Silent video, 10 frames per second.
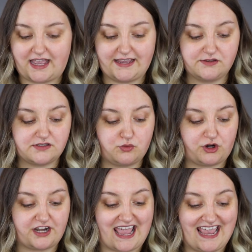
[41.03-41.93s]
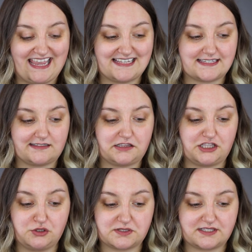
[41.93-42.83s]
I use the word hate
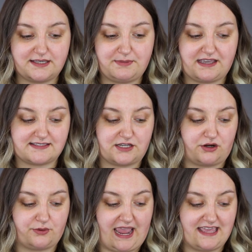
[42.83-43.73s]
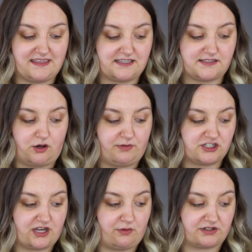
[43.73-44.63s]
loosely because I don't hate these so
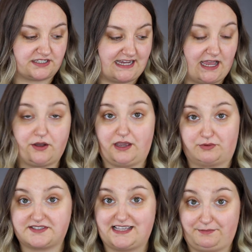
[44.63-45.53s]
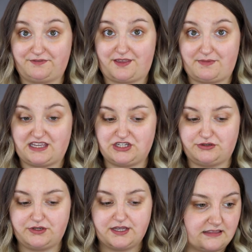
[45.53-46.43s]
much that I want to die. Okay, well some of them I do.